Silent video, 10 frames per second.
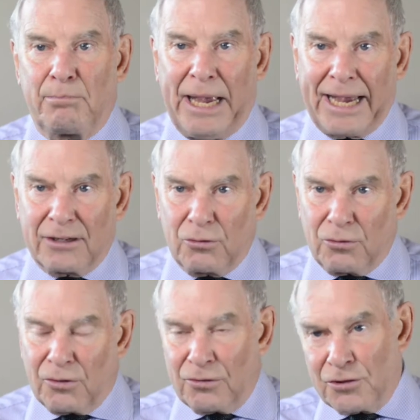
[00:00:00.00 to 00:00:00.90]

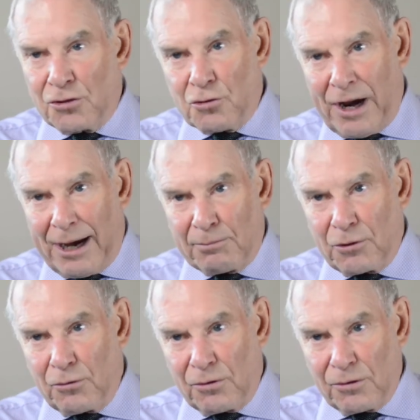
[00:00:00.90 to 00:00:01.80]
backdoors,
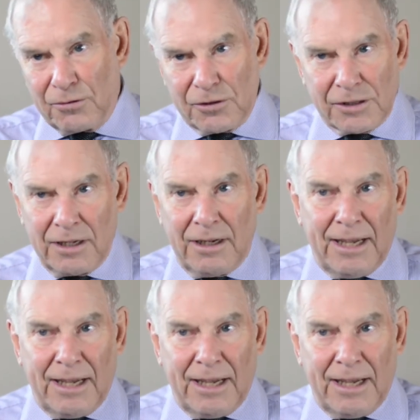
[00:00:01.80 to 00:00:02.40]
trapdoors,